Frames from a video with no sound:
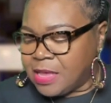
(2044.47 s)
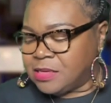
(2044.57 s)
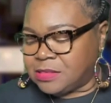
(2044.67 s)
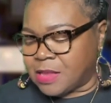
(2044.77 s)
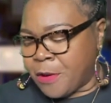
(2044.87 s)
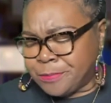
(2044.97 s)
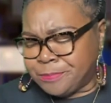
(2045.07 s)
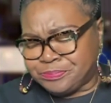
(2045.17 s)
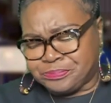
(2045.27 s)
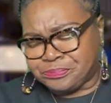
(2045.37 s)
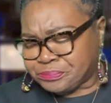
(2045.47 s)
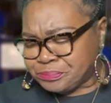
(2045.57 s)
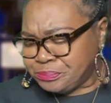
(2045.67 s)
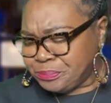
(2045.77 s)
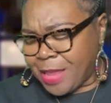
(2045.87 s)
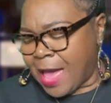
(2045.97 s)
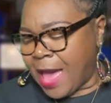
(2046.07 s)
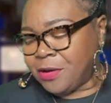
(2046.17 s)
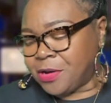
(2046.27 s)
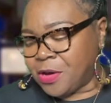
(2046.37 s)
So,
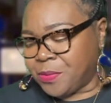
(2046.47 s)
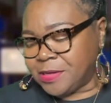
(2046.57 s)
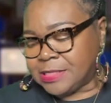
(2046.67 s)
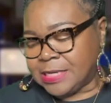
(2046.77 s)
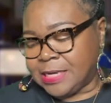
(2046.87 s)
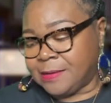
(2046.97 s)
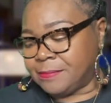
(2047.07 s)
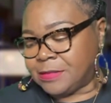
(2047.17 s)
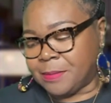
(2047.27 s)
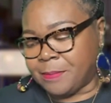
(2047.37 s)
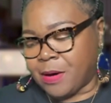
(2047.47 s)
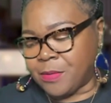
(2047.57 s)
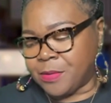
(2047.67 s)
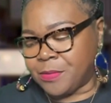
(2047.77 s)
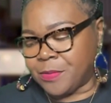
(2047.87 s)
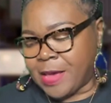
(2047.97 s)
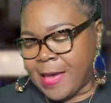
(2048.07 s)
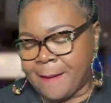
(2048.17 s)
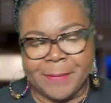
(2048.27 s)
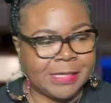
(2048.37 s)
I don't know. We'll see tomorrow what
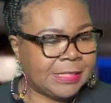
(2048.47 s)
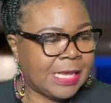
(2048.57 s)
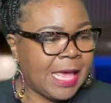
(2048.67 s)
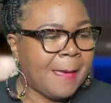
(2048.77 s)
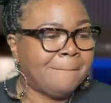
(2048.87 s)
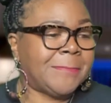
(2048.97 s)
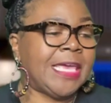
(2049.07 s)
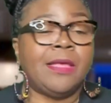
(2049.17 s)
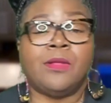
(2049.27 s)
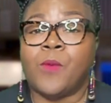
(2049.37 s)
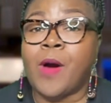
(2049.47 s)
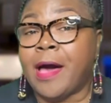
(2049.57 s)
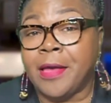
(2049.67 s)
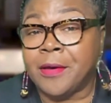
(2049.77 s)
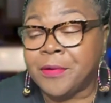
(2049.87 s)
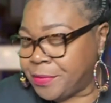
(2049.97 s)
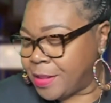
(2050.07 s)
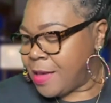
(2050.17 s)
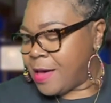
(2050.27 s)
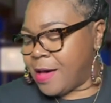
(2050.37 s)
happens. Meanwhile,
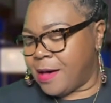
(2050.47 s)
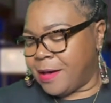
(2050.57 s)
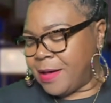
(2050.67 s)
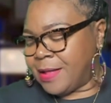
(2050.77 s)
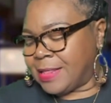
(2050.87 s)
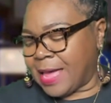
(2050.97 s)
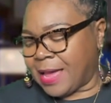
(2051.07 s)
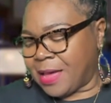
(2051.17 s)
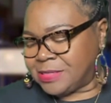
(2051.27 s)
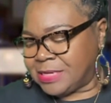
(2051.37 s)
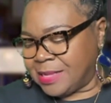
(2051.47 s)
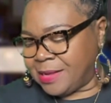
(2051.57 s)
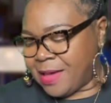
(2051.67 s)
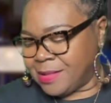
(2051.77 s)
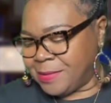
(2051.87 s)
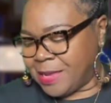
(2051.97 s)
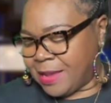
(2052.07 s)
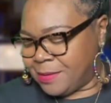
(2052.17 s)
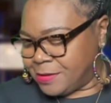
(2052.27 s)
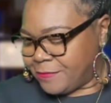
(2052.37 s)
like I was telling y'all, let me
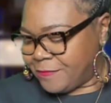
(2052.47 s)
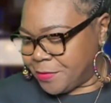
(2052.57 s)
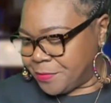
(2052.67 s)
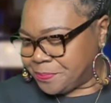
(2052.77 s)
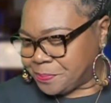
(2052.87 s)
hang up this phone.